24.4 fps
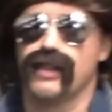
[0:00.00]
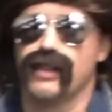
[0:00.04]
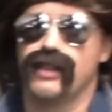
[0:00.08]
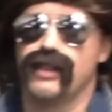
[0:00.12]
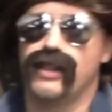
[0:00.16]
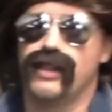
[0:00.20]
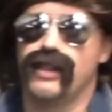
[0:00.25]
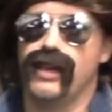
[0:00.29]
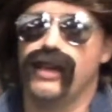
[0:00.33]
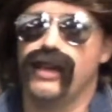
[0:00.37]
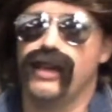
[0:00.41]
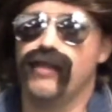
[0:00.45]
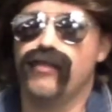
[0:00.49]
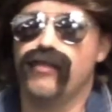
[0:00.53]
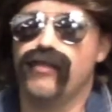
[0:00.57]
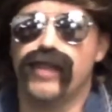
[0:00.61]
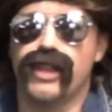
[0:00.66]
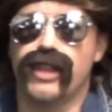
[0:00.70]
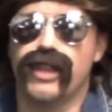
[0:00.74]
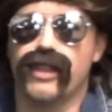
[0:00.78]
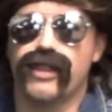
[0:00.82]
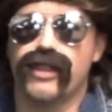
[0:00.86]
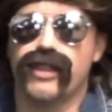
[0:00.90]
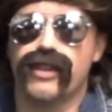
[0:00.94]
Then,
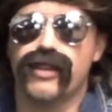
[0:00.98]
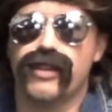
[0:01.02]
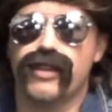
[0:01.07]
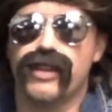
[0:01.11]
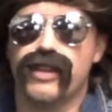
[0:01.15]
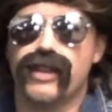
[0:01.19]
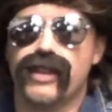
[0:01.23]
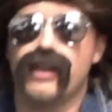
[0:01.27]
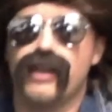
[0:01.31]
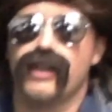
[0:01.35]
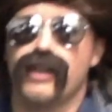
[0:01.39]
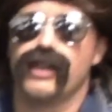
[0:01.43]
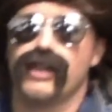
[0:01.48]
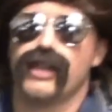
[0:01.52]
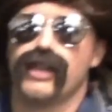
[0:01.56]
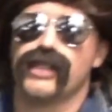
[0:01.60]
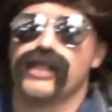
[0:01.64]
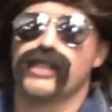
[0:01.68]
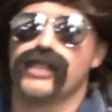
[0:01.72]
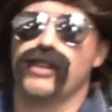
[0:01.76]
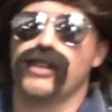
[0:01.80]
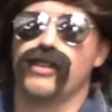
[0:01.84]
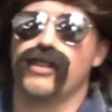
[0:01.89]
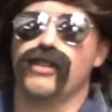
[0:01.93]
by the 3rd year,
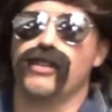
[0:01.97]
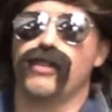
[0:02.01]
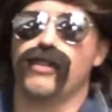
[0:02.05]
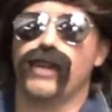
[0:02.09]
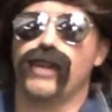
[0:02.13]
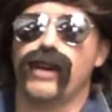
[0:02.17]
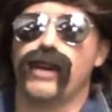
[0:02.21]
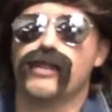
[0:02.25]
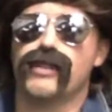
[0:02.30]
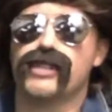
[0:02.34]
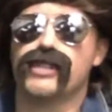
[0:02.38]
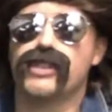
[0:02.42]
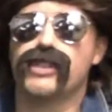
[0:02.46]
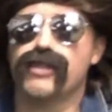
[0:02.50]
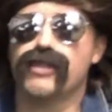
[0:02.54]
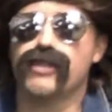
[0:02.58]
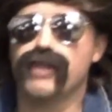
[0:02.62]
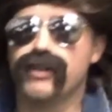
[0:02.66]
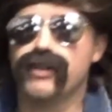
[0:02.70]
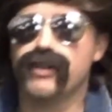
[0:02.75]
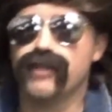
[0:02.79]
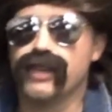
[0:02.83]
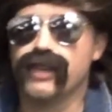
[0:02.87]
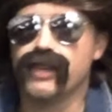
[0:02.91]
started to know what I was
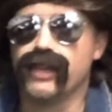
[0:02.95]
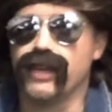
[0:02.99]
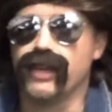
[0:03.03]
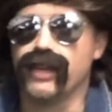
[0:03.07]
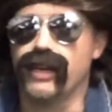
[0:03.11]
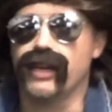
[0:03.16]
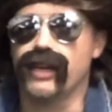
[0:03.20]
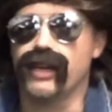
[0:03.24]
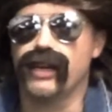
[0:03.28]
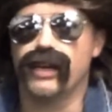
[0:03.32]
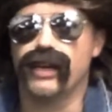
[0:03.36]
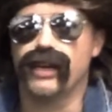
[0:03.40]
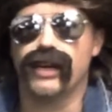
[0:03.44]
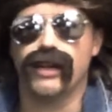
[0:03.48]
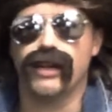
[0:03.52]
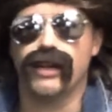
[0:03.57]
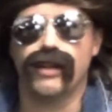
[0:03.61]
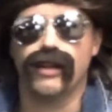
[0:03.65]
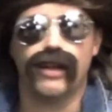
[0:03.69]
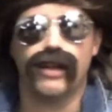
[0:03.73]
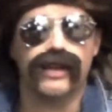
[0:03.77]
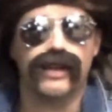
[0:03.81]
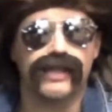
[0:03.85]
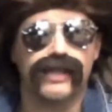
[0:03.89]
doing, and a
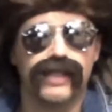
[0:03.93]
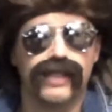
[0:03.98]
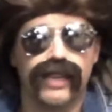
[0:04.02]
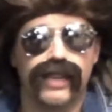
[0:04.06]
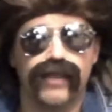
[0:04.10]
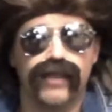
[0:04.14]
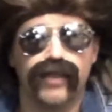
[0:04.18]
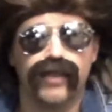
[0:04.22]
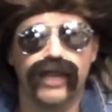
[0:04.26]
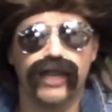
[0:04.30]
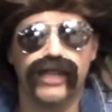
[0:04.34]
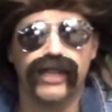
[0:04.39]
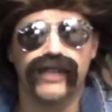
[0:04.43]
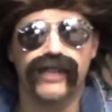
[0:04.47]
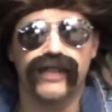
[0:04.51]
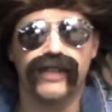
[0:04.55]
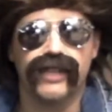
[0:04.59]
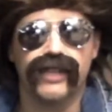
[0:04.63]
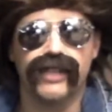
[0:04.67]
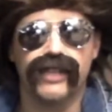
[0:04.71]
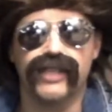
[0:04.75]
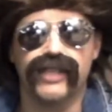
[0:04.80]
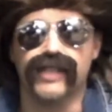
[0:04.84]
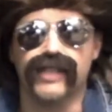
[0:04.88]
lot of second-place
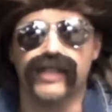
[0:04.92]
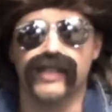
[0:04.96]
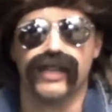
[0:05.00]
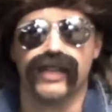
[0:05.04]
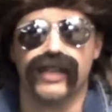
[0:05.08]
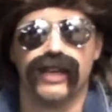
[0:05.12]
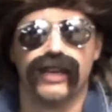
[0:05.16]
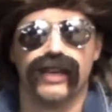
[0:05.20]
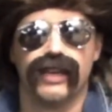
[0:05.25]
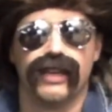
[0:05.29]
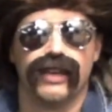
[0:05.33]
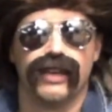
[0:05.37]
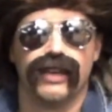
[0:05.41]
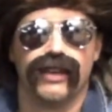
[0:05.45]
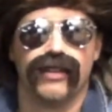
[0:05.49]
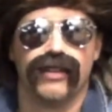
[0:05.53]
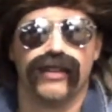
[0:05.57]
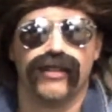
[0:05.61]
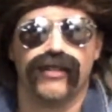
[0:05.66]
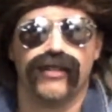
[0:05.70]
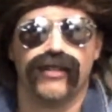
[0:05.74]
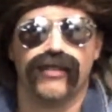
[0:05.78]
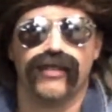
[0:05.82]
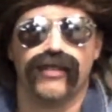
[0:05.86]
finishes.
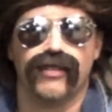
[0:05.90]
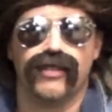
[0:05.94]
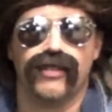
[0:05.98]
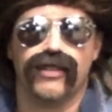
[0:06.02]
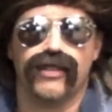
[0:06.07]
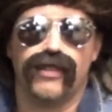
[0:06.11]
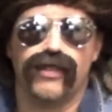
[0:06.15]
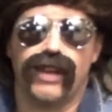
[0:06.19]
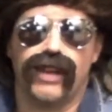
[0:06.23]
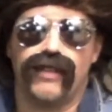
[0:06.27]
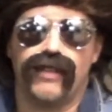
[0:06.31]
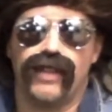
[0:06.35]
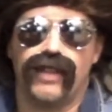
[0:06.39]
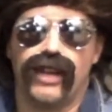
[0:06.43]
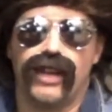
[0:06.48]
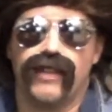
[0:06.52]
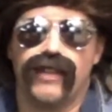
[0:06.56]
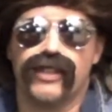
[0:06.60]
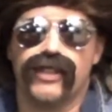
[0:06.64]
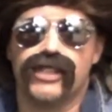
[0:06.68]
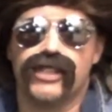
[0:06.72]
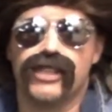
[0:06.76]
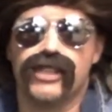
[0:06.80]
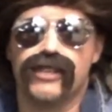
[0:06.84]
Don't have a lot of
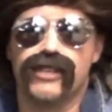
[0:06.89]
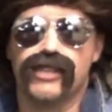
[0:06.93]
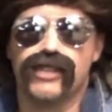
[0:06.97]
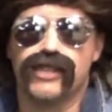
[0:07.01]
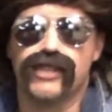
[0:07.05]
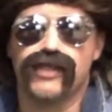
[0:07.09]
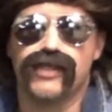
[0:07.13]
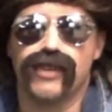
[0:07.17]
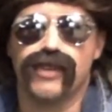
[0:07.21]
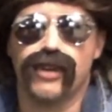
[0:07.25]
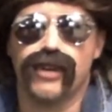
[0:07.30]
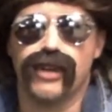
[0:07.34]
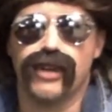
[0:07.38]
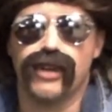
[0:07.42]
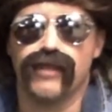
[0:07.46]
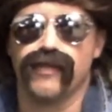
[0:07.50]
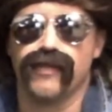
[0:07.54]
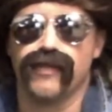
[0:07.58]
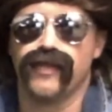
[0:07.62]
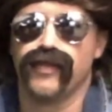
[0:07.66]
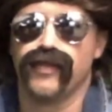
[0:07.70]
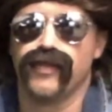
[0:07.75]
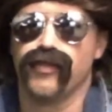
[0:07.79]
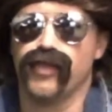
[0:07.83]
excuses for it,
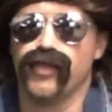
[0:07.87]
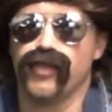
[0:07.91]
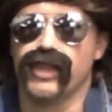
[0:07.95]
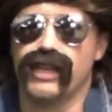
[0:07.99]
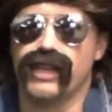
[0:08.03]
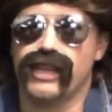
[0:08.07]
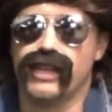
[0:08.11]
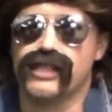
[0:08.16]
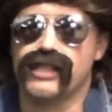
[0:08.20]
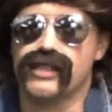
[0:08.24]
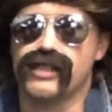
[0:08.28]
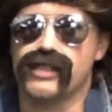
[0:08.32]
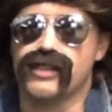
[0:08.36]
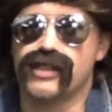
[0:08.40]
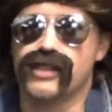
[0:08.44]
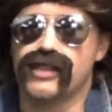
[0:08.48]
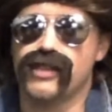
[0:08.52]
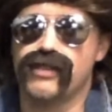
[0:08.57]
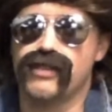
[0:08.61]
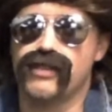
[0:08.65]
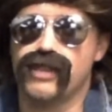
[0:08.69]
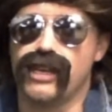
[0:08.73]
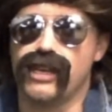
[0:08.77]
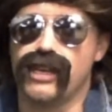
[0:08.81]
but that's the
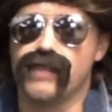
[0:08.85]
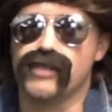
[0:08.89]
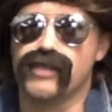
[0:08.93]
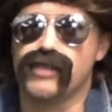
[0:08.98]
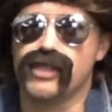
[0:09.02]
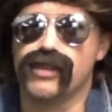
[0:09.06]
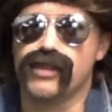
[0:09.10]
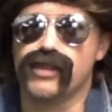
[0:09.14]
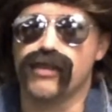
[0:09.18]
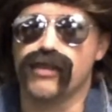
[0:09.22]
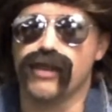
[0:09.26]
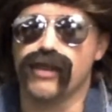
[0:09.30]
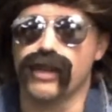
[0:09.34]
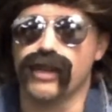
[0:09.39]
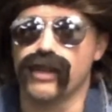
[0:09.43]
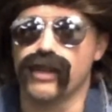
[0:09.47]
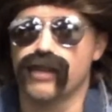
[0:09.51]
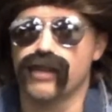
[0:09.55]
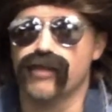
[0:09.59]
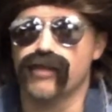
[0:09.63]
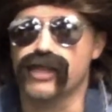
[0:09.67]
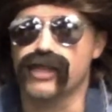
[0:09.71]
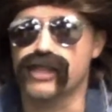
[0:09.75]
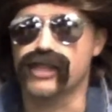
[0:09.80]
2-time story.
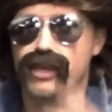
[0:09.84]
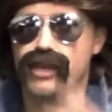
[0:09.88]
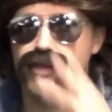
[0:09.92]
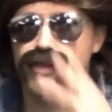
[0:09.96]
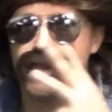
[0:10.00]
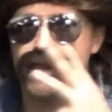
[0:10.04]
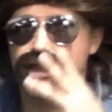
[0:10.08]
But it's going to be